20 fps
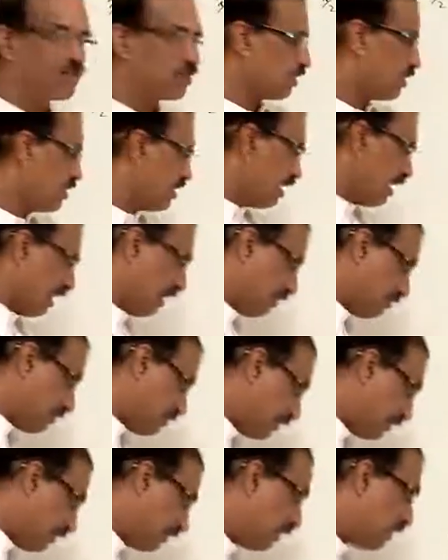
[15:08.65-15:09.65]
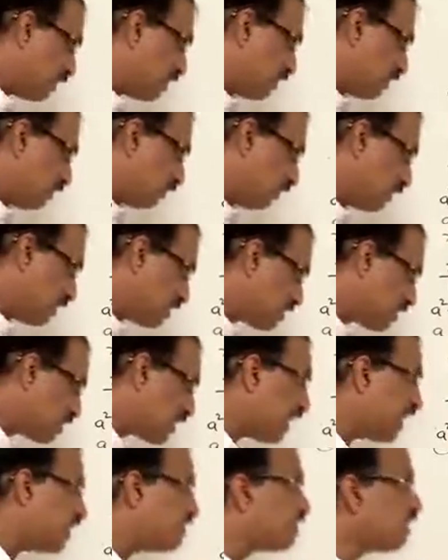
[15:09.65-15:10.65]
After that, this
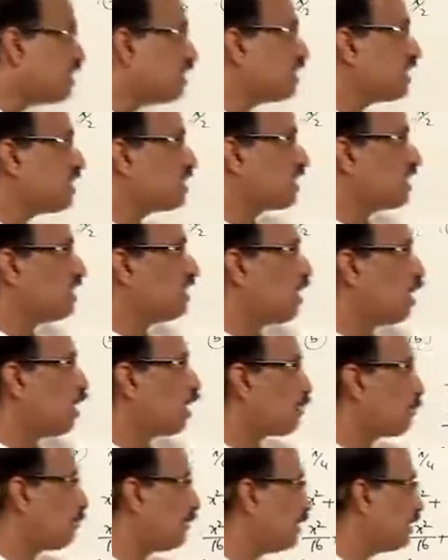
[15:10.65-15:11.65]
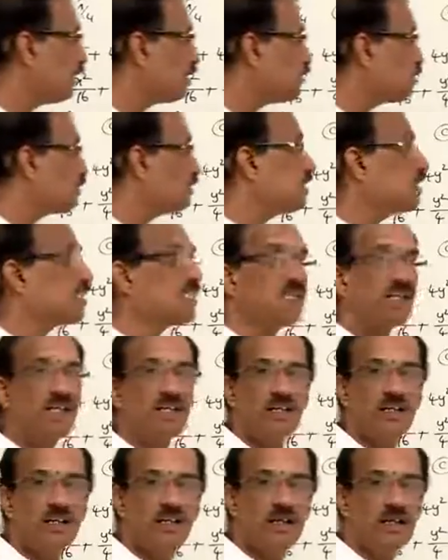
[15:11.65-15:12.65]
tangent is a normal to this
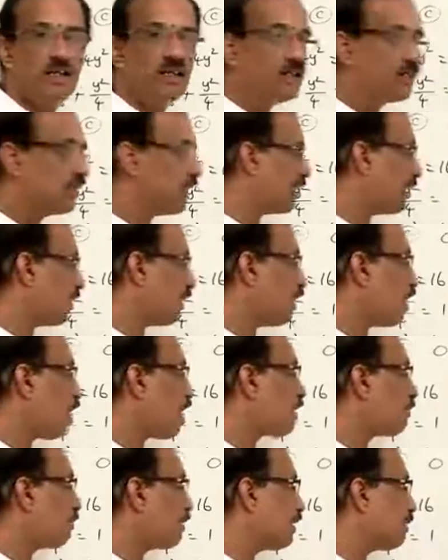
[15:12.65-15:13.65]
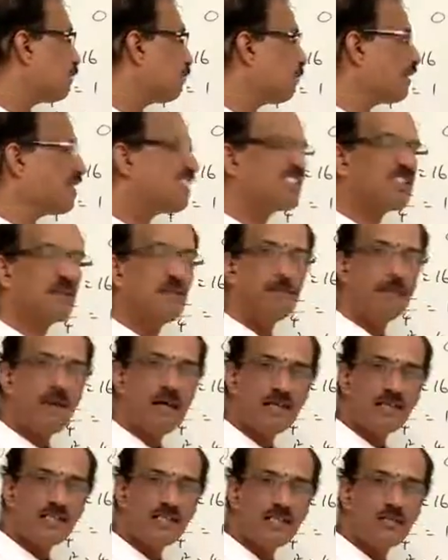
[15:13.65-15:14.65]
circle. That normal must pass
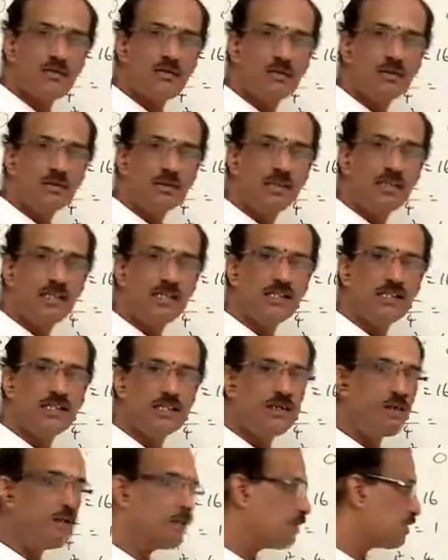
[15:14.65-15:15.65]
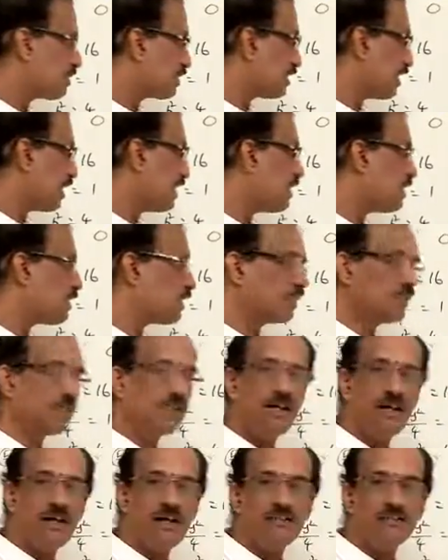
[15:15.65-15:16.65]
through it is center
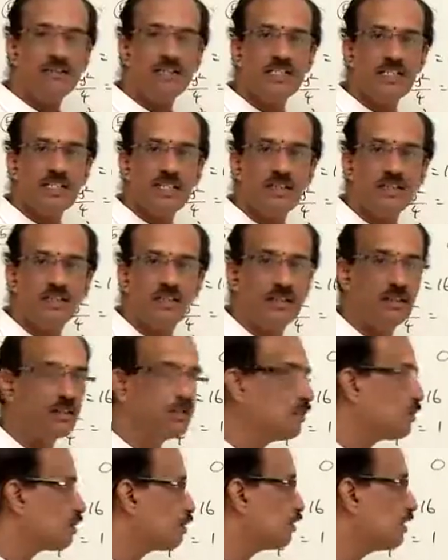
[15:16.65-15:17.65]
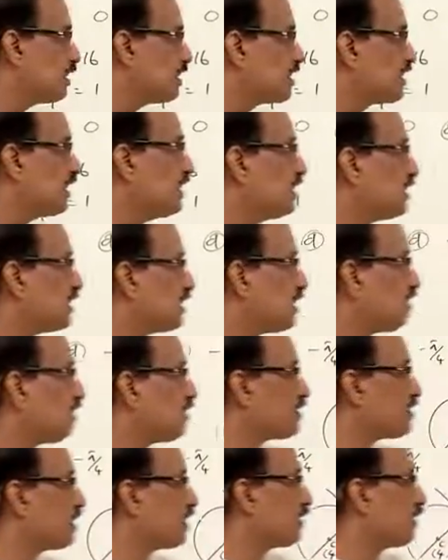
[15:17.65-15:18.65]
of the circle. So the center of a
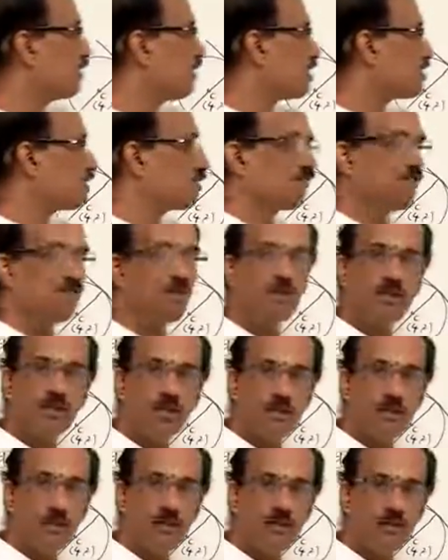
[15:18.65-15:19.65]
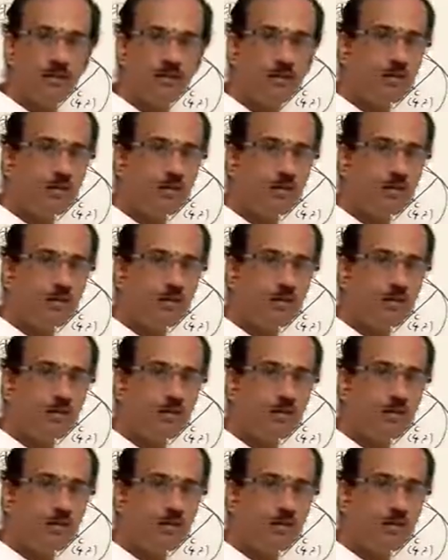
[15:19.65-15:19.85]
circle is 4, 2.